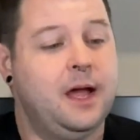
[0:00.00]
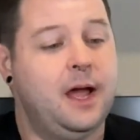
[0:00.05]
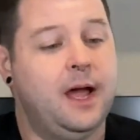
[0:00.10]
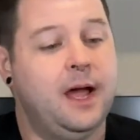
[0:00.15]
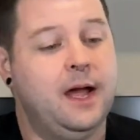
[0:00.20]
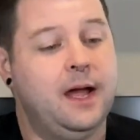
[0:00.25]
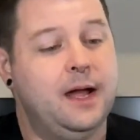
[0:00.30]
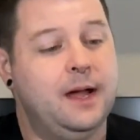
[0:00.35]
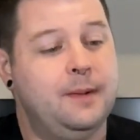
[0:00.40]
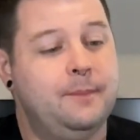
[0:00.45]

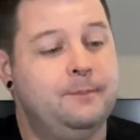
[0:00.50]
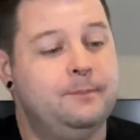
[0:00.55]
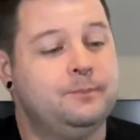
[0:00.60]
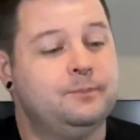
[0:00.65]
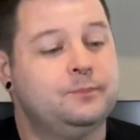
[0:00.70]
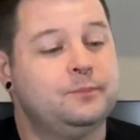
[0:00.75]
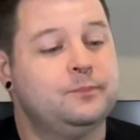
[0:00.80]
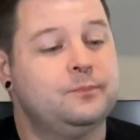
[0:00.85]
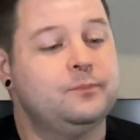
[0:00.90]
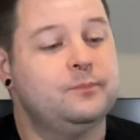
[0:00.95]
I
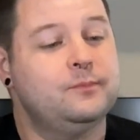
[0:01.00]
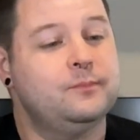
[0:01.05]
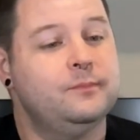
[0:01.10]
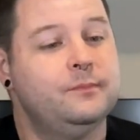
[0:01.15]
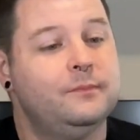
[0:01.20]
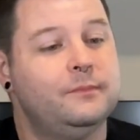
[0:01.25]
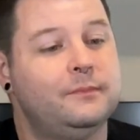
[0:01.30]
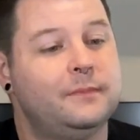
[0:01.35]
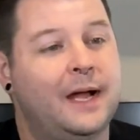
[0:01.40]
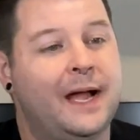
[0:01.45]

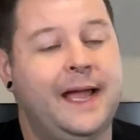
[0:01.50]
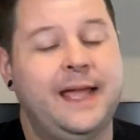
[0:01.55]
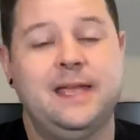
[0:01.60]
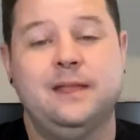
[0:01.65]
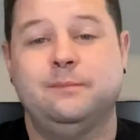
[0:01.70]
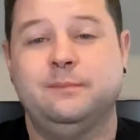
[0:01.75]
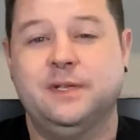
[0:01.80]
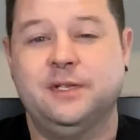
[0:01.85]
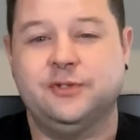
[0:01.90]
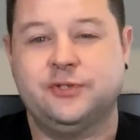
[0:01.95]

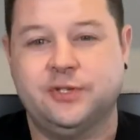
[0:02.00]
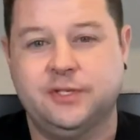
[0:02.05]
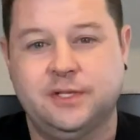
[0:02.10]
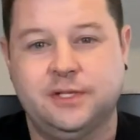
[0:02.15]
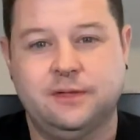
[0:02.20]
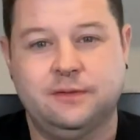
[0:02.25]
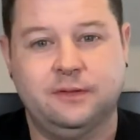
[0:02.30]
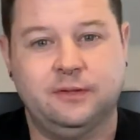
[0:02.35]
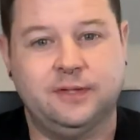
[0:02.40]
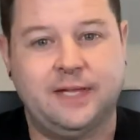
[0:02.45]
had mentioned
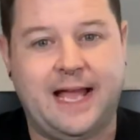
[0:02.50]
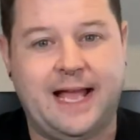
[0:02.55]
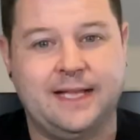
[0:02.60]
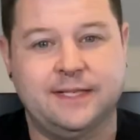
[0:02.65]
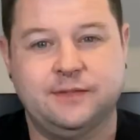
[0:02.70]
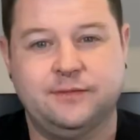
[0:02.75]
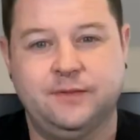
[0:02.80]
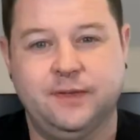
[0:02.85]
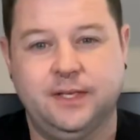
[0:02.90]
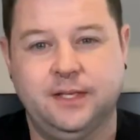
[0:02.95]
in the
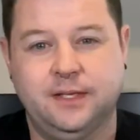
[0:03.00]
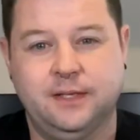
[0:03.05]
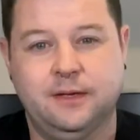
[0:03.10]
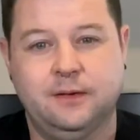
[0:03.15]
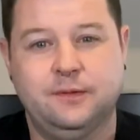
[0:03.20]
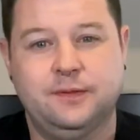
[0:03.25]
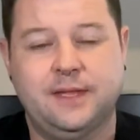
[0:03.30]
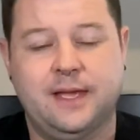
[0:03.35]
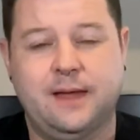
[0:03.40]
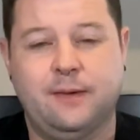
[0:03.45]
last
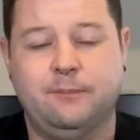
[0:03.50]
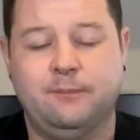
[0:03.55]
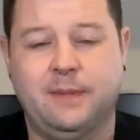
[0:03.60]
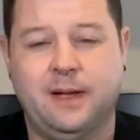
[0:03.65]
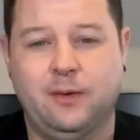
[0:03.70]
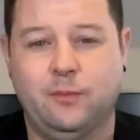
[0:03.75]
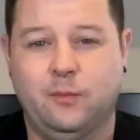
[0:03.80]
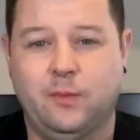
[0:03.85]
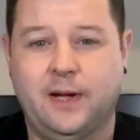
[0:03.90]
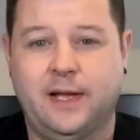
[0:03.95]
video that
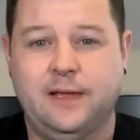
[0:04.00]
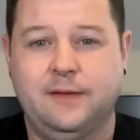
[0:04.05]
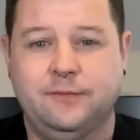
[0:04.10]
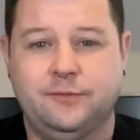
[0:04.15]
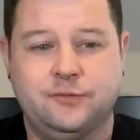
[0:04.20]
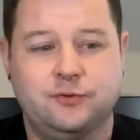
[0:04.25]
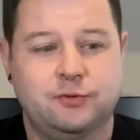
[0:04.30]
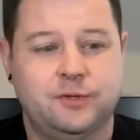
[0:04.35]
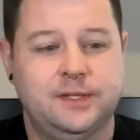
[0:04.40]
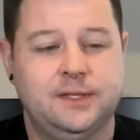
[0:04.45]
my
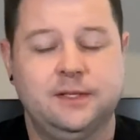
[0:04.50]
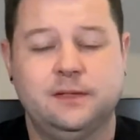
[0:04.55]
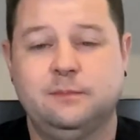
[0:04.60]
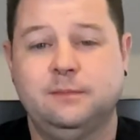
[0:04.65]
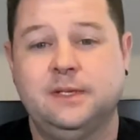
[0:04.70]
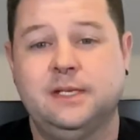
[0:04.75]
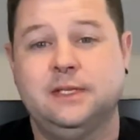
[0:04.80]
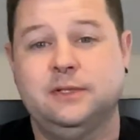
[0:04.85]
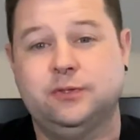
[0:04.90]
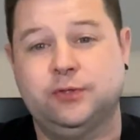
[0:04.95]
wife treated
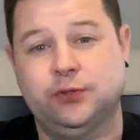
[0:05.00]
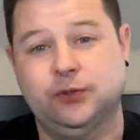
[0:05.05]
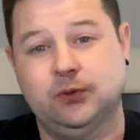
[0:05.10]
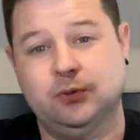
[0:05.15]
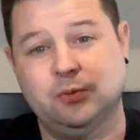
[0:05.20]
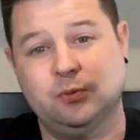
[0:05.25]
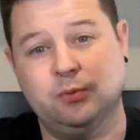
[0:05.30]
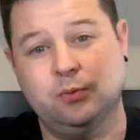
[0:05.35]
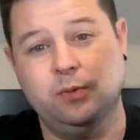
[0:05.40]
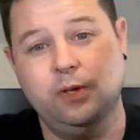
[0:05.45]
me
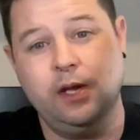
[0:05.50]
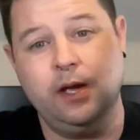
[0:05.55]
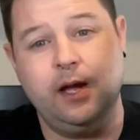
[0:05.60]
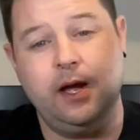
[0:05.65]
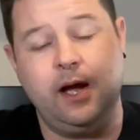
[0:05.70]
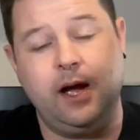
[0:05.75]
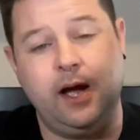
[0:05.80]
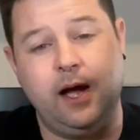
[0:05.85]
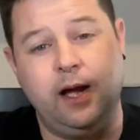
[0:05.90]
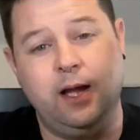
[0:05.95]
to
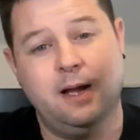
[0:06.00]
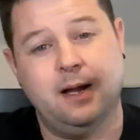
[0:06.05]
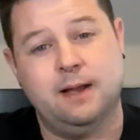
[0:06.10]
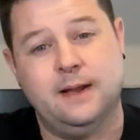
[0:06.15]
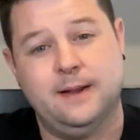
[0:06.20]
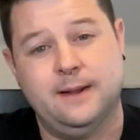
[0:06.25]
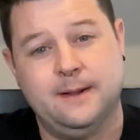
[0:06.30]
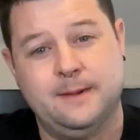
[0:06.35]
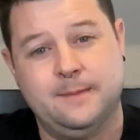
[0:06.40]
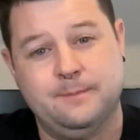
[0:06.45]

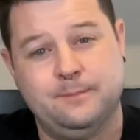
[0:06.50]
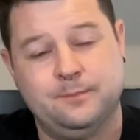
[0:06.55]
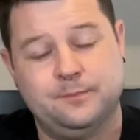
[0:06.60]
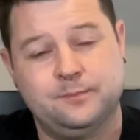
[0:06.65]
a